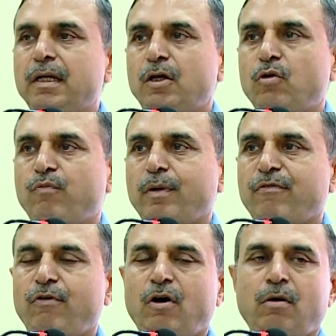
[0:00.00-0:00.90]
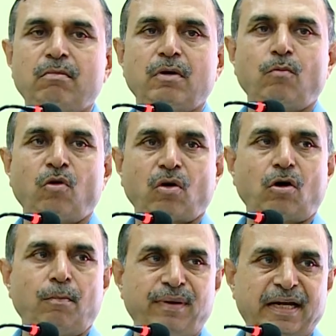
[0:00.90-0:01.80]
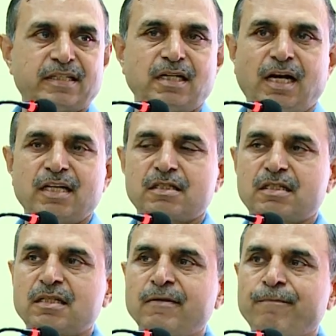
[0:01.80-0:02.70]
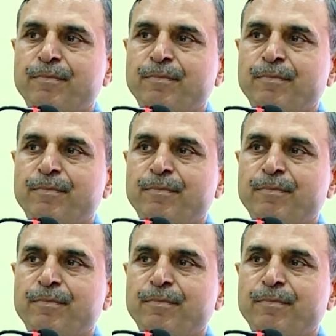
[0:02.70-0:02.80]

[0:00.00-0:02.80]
to perform more complex tasks,